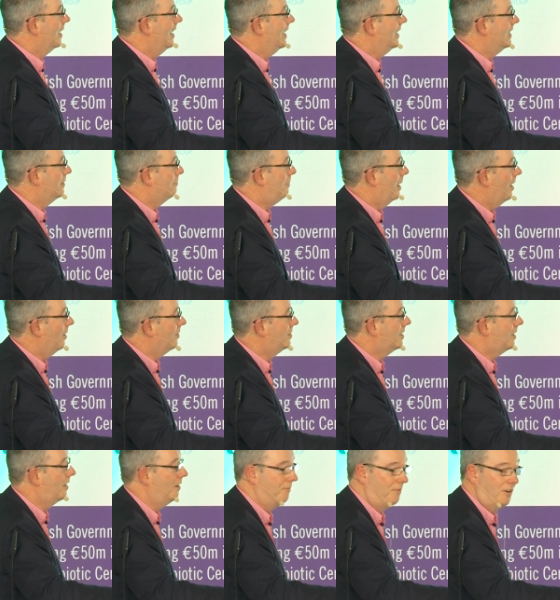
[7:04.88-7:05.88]
is
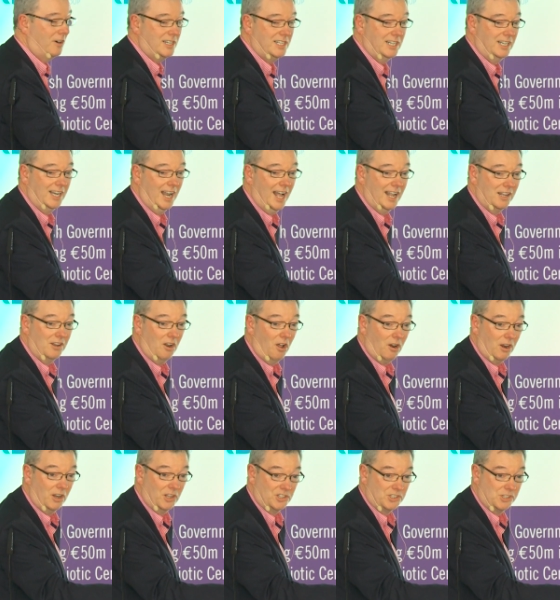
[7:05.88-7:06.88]
about converting that
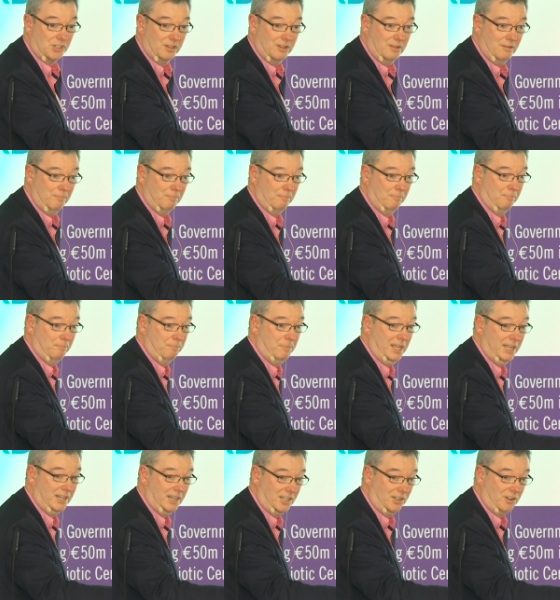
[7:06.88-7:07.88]
knowledge,
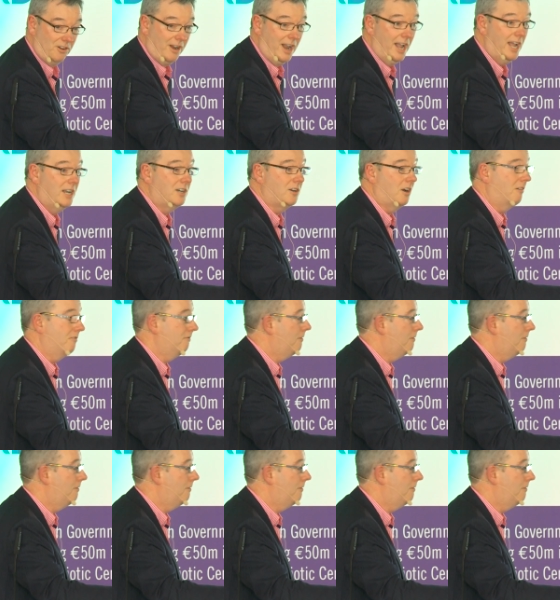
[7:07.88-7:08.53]
be it in your head or a